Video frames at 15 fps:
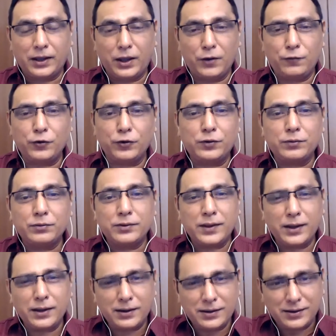If you
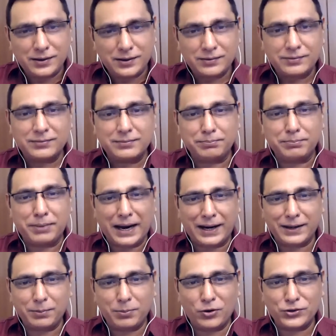think
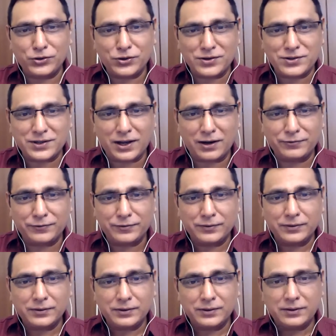bad about yourself,
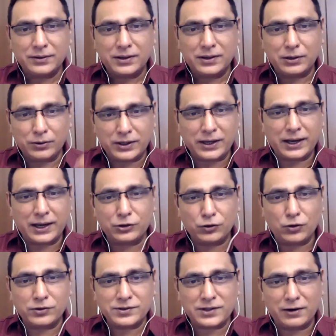looking at
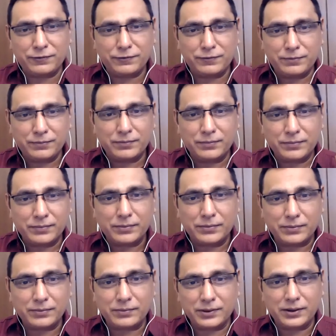yourself
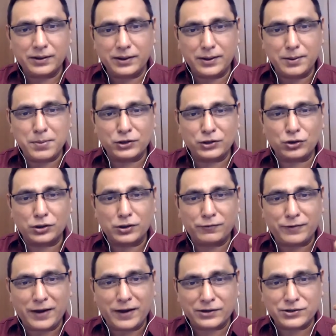image or the
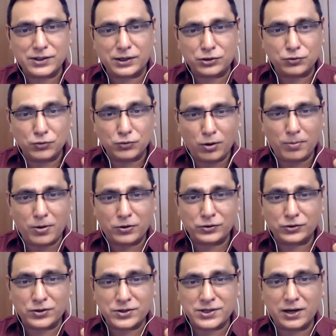facts that you know about
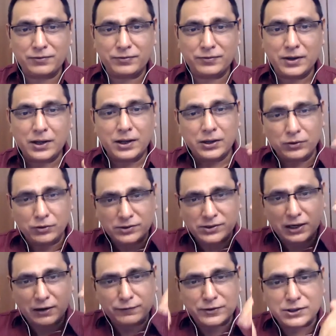yourself, your
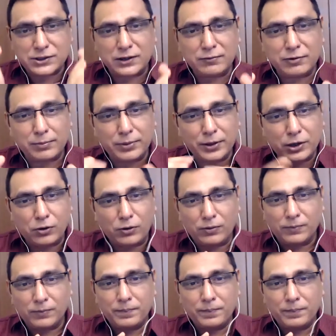self-esteem will be low.